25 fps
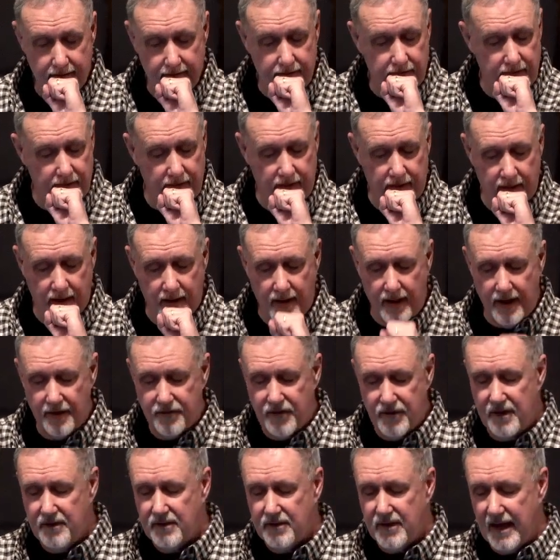I
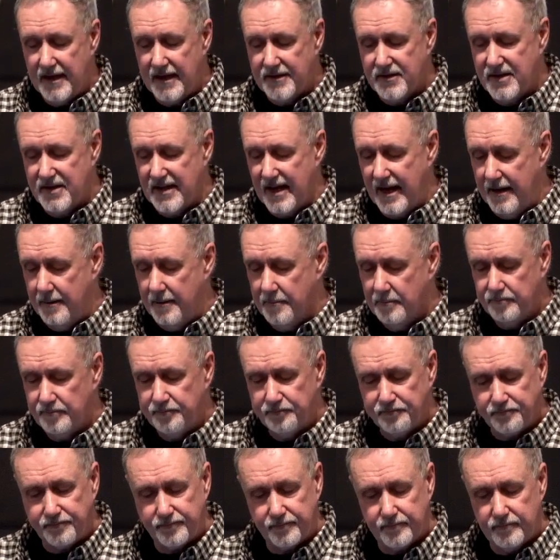think that's a
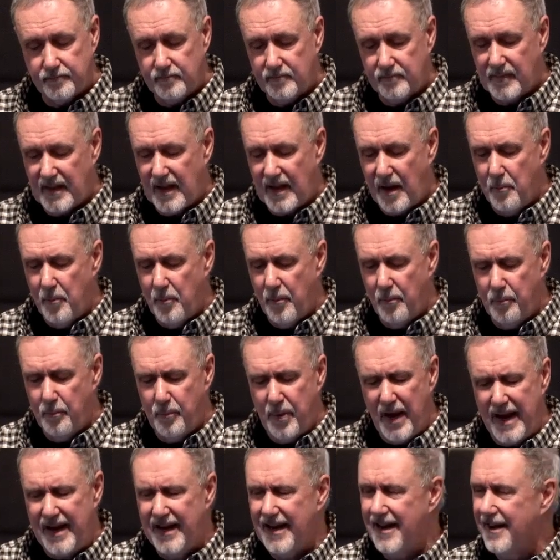
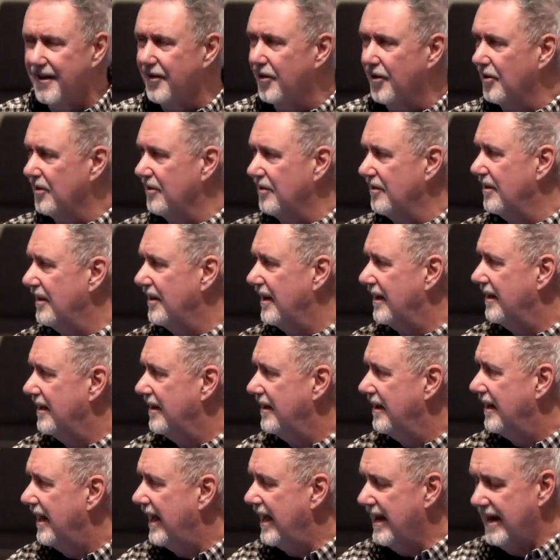pale
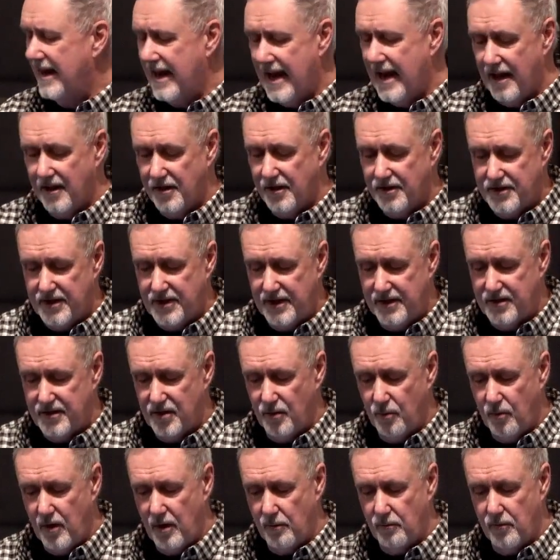analogy
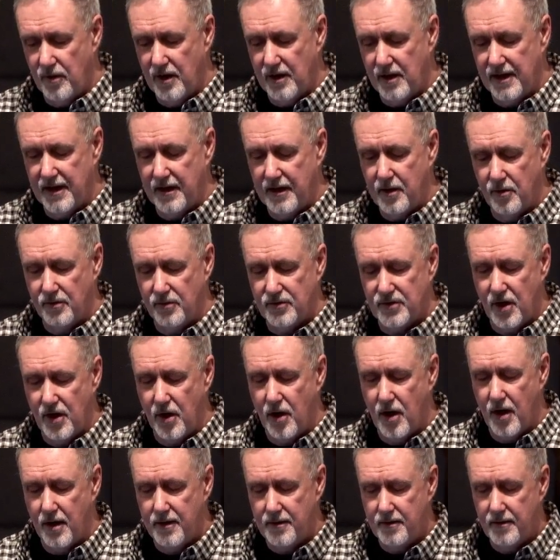to what really goes
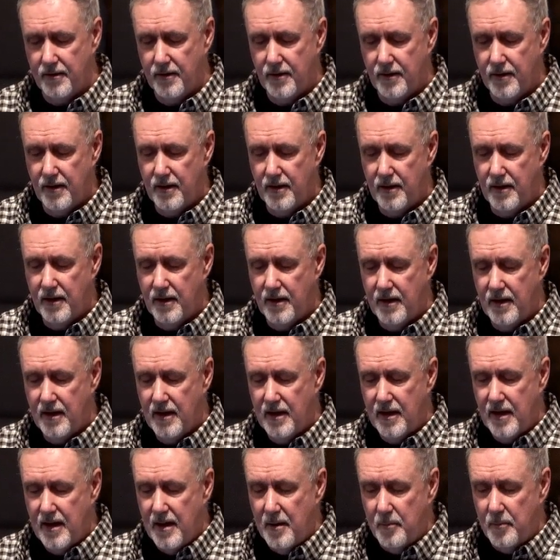on.
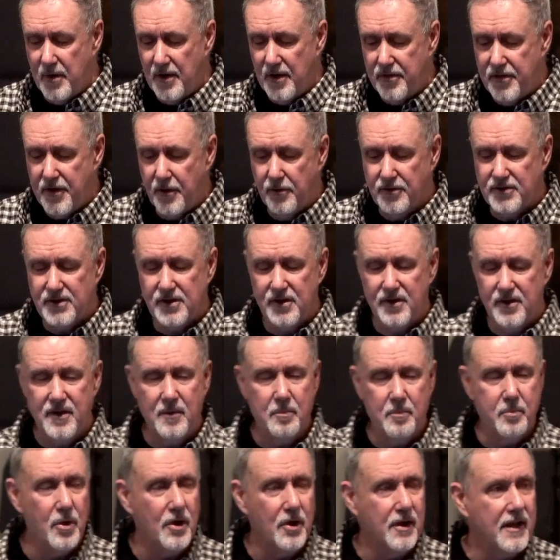But those are
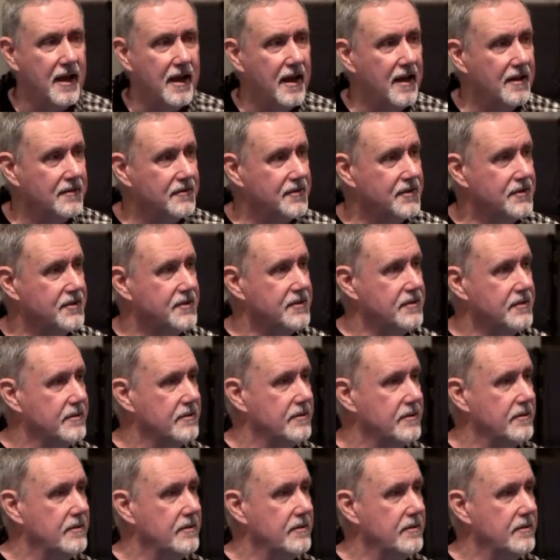the bookends.